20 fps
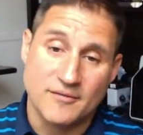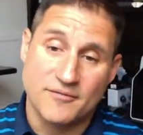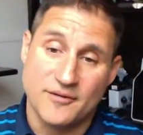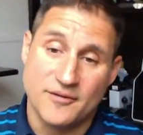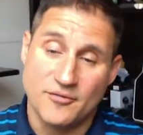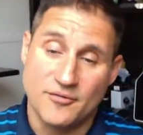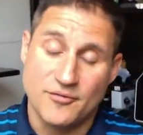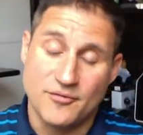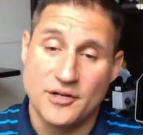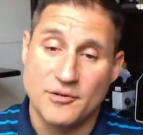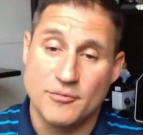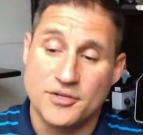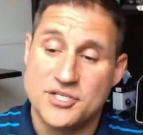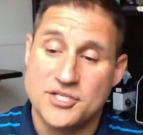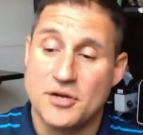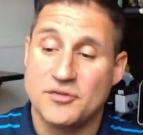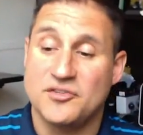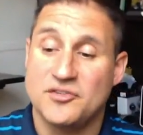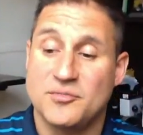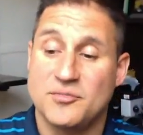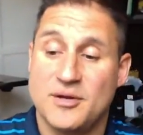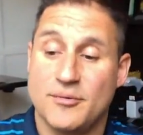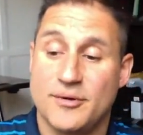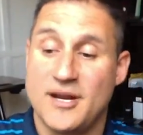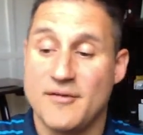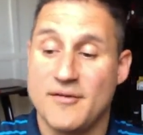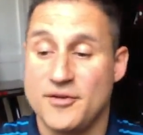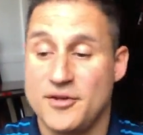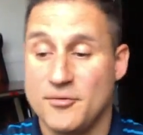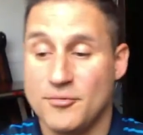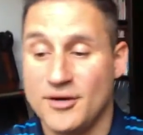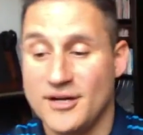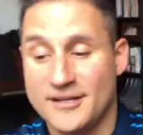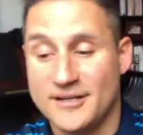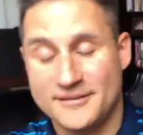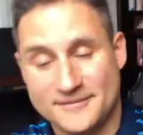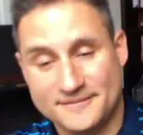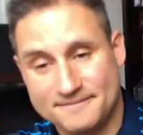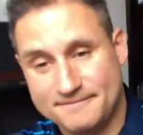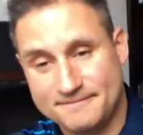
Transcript: and feel free to reach out to me whenever you want.